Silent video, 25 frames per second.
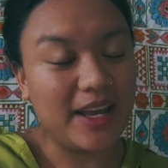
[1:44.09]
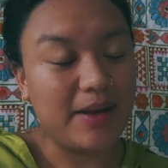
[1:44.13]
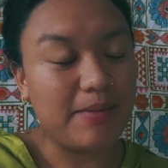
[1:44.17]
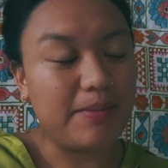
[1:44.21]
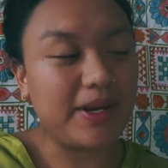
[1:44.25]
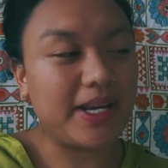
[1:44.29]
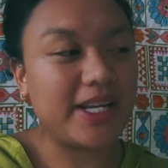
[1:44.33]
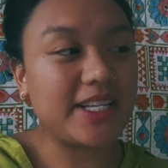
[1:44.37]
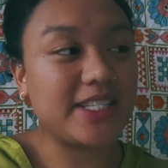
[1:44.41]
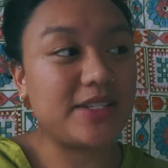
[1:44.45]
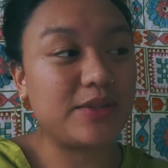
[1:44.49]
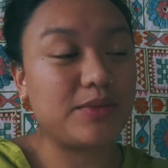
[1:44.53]

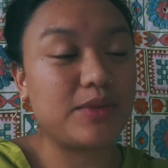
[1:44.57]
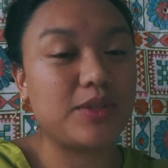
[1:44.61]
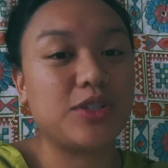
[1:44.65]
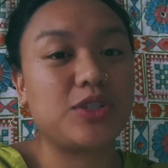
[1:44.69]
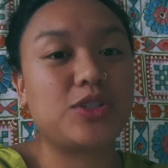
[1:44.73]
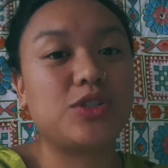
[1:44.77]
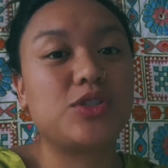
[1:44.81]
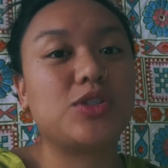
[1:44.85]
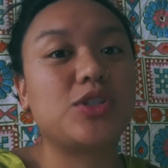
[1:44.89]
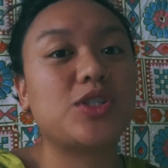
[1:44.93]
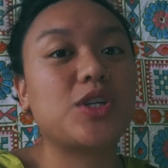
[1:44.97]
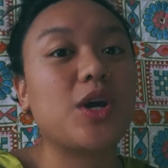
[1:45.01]
because it was
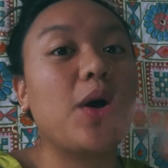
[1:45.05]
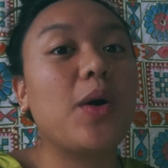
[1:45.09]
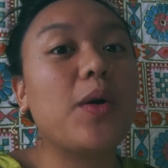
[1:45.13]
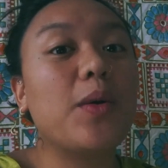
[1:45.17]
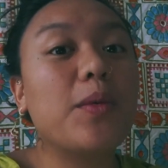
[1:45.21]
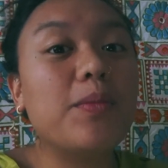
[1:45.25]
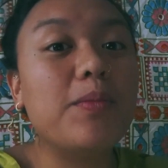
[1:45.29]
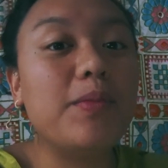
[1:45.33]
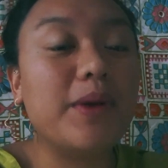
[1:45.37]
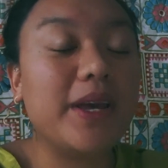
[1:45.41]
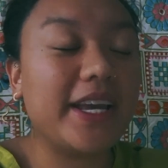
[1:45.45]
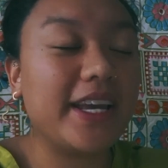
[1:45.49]
so
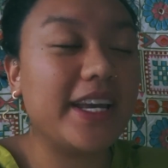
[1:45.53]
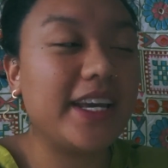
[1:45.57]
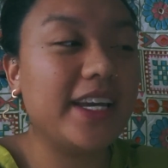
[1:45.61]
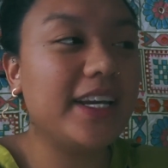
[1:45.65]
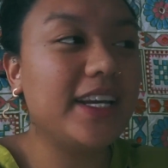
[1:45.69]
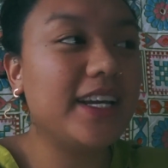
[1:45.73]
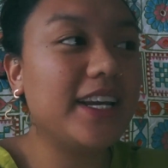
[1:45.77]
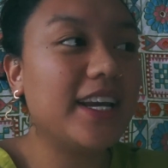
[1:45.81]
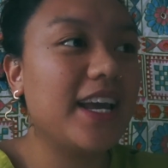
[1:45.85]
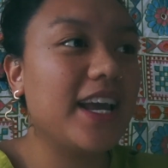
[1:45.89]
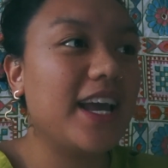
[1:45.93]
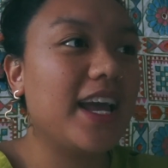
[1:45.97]

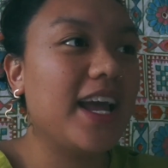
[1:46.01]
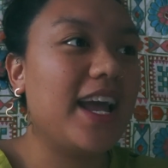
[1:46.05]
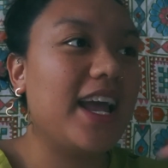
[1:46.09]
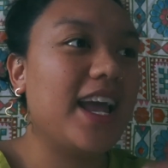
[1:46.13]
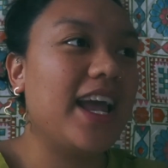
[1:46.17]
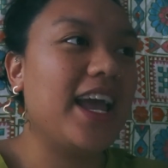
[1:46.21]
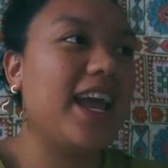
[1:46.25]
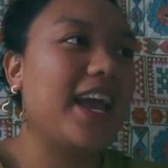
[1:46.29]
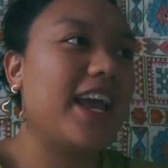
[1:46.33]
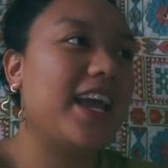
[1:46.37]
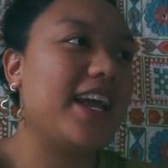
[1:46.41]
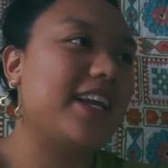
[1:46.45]
big
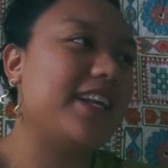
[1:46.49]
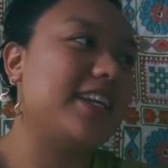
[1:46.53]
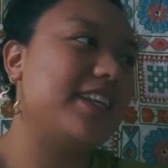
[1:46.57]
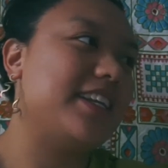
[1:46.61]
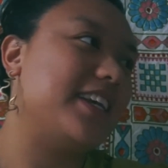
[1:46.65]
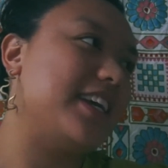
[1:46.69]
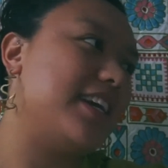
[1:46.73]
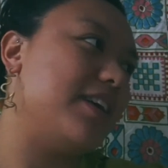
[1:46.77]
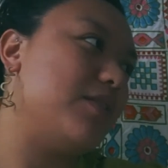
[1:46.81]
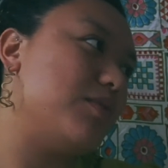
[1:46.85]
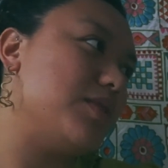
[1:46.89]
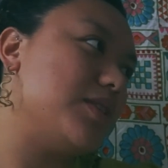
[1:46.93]
and
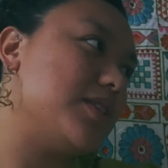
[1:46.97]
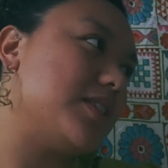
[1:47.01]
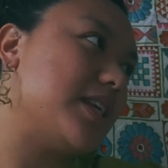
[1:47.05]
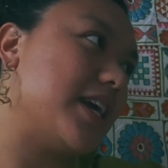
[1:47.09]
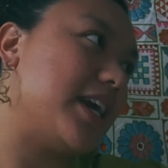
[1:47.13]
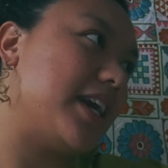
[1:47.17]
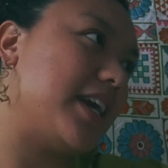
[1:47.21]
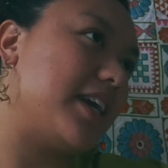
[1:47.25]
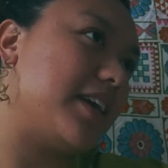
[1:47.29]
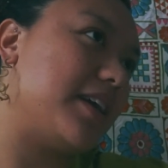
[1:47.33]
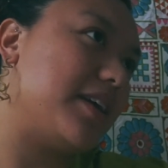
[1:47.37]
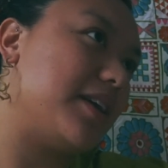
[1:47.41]
it was
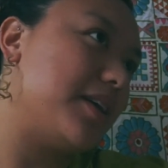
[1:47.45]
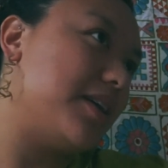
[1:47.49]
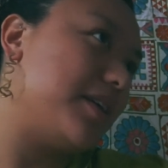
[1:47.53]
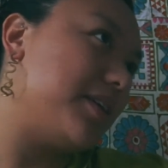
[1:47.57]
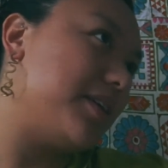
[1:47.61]
like